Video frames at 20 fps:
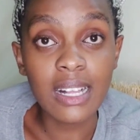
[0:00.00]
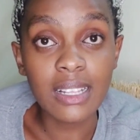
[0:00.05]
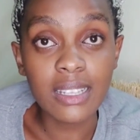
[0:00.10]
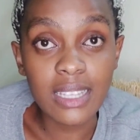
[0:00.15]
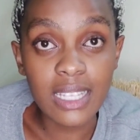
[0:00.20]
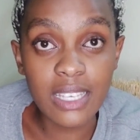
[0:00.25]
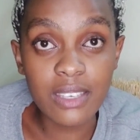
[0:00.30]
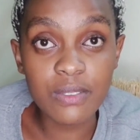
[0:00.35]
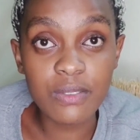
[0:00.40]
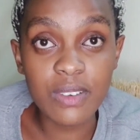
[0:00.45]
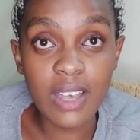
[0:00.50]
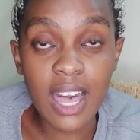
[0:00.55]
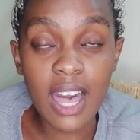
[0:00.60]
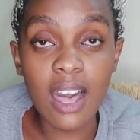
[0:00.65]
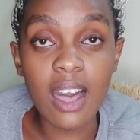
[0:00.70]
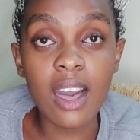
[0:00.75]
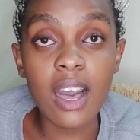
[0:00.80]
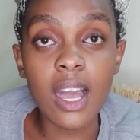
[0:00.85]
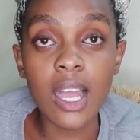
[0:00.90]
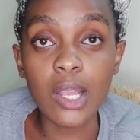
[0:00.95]
leave
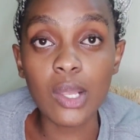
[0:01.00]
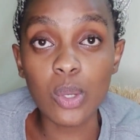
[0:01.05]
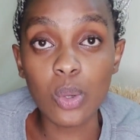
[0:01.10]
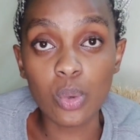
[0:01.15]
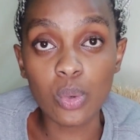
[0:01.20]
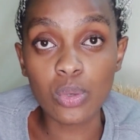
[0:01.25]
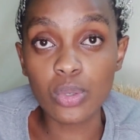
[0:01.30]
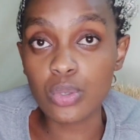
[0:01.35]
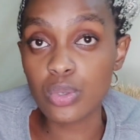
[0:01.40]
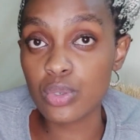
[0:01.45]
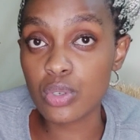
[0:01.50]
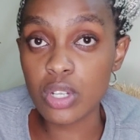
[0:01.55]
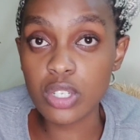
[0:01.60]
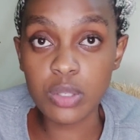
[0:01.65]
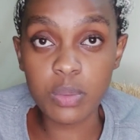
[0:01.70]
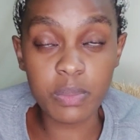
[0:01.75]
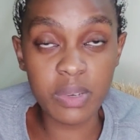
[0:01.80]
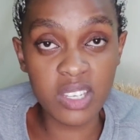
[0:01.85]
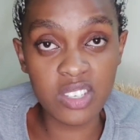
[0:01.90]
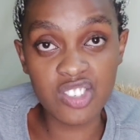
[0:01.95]
her alone. Do
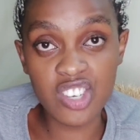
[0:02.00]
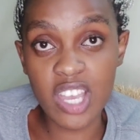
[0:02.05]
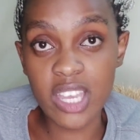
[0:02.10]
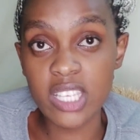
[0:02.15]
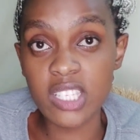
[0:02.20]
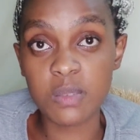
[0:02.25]
not bleach her.